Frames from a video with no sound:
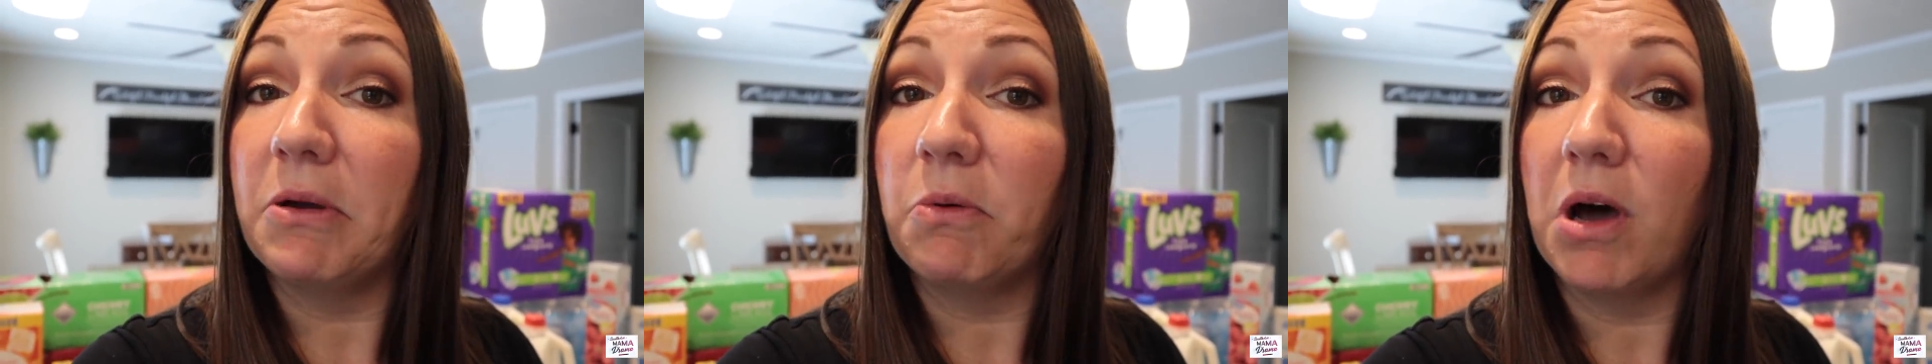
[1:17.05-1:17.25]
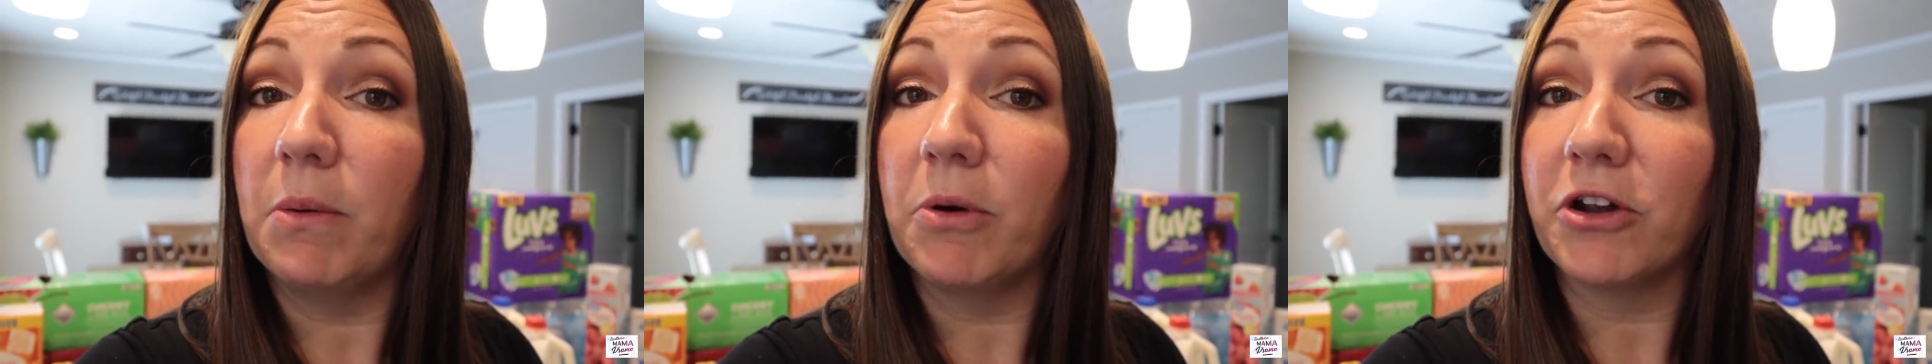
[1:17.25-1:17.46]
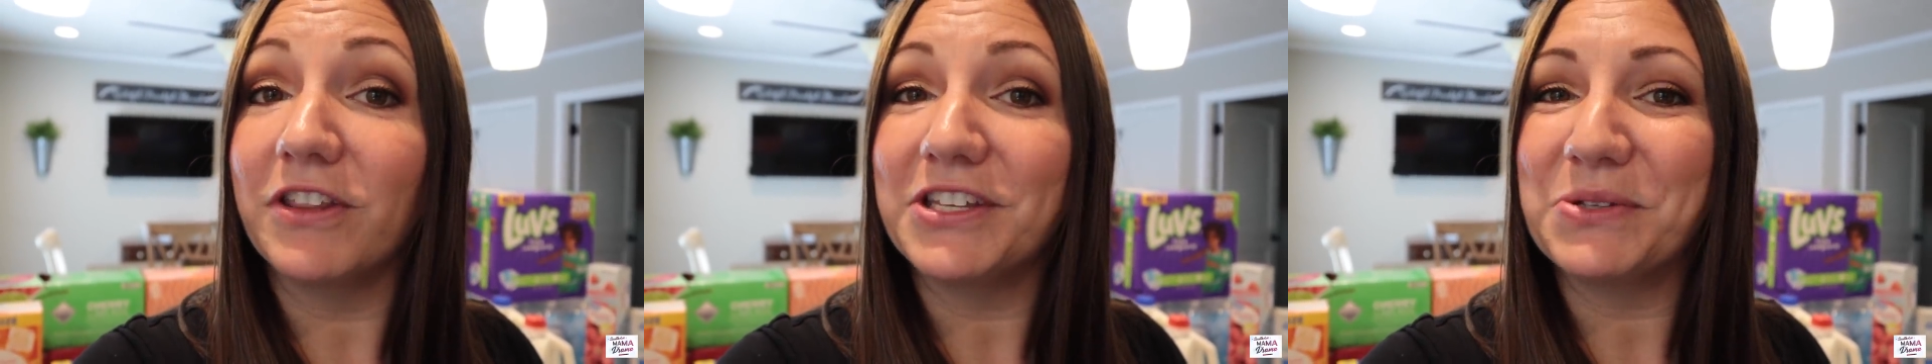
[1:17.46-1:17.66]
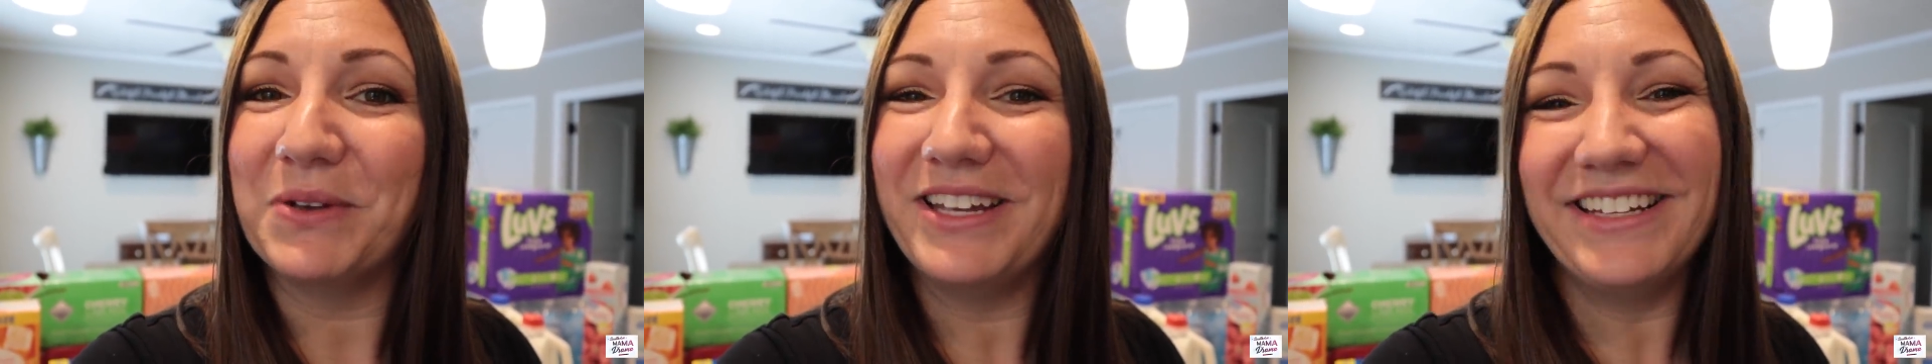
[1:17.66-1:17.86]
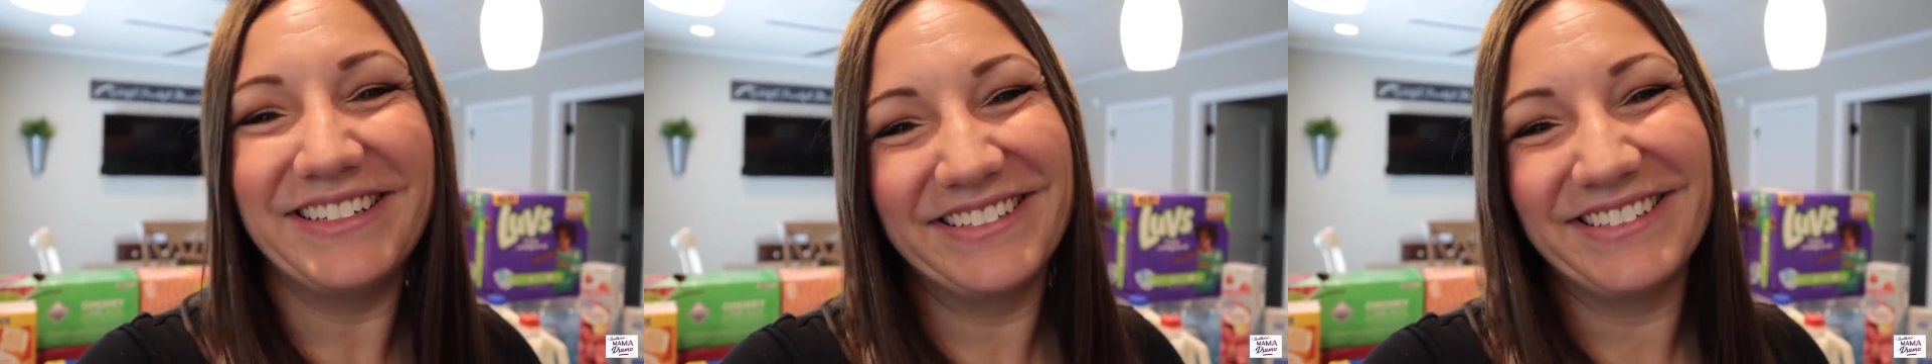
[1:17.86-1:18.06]
at Walmart this
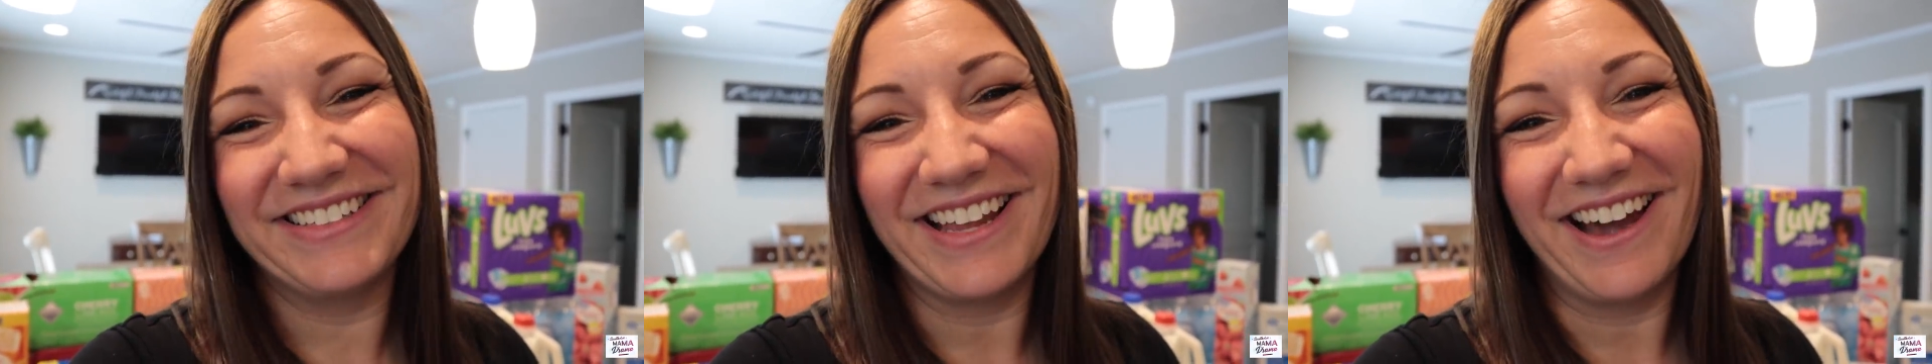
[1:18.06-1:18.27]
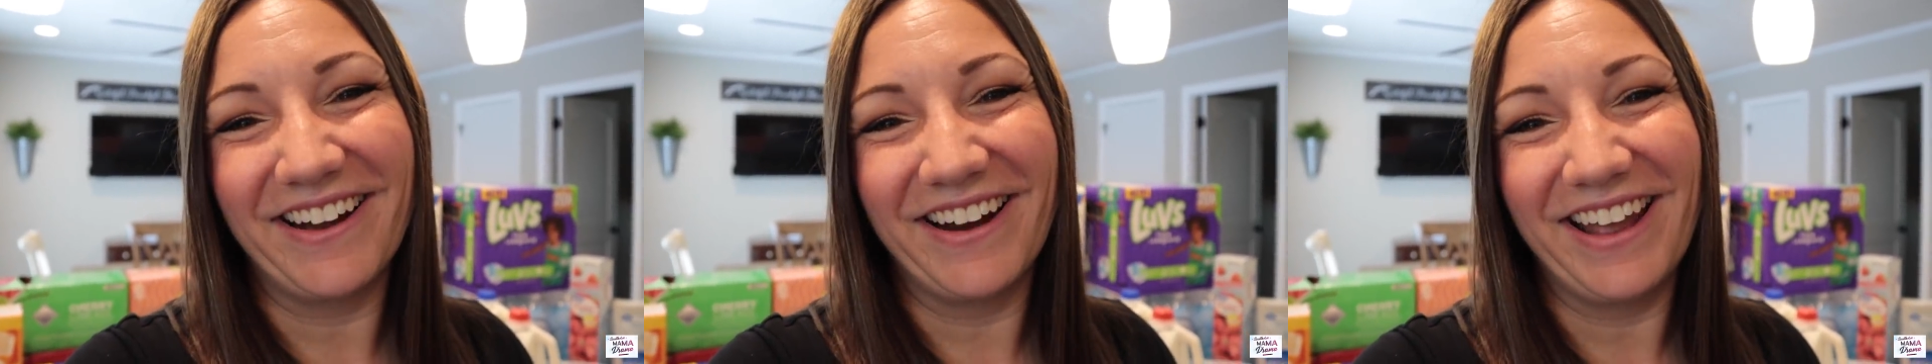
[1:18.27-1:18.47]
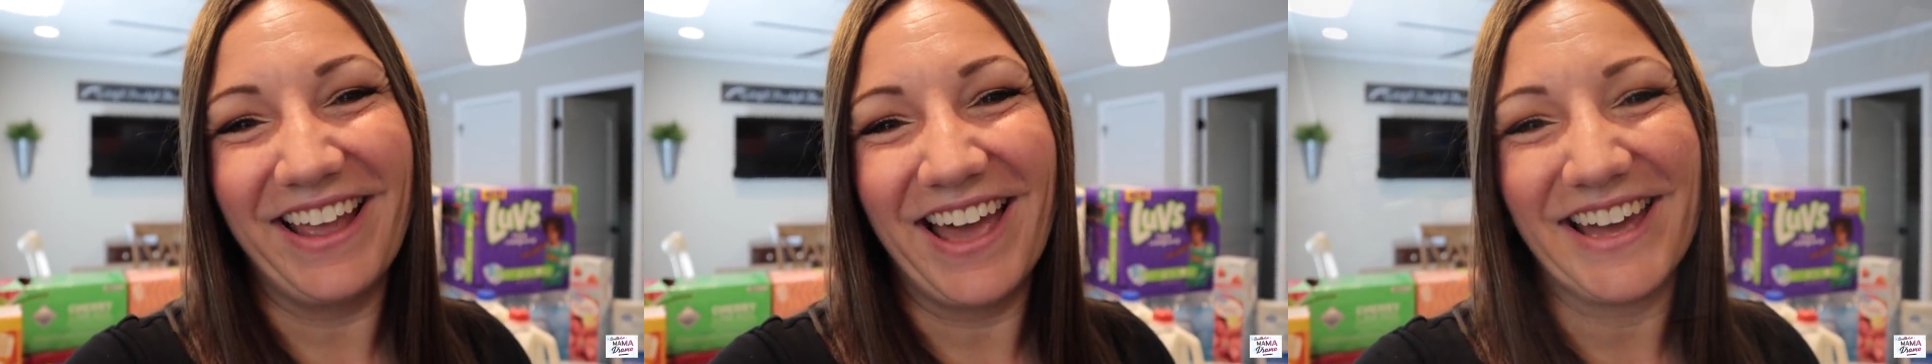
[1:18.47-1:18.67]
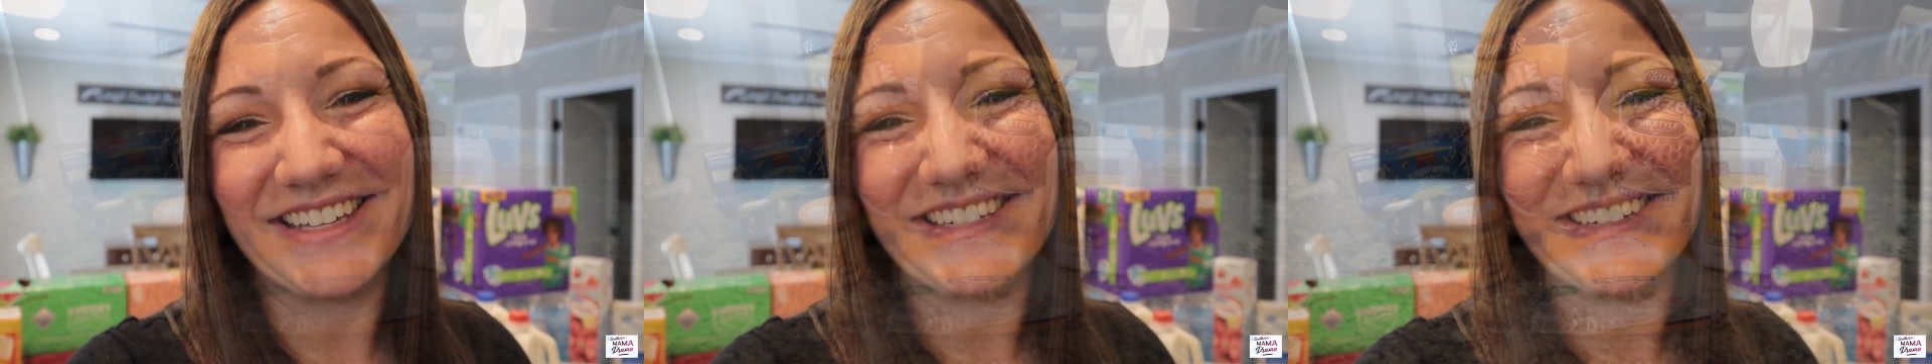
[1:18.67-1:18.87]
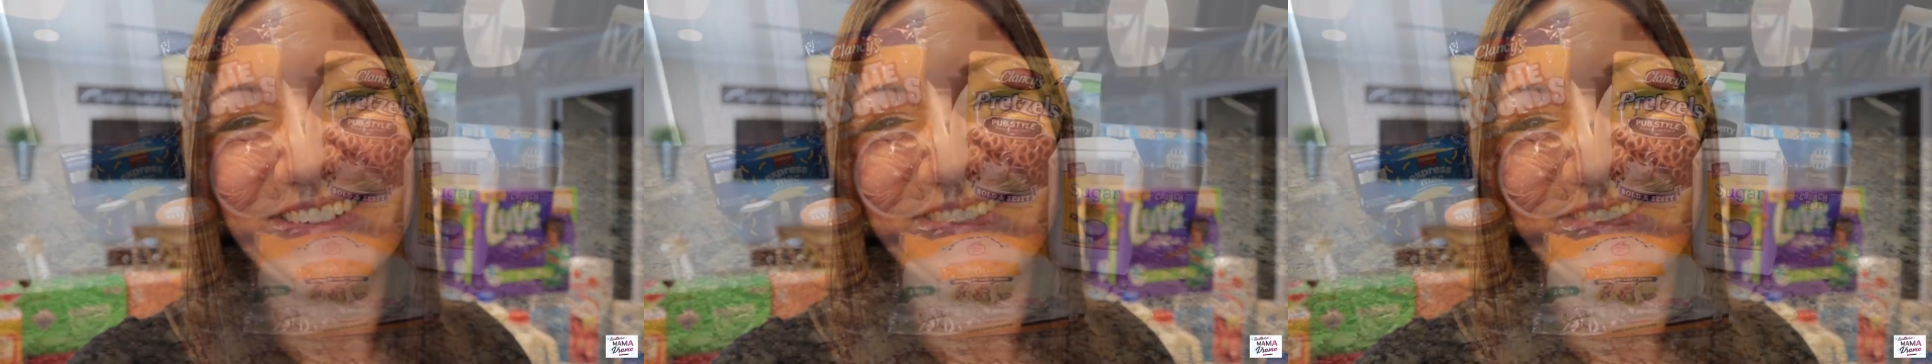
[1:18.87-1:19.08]
week. All right, guys.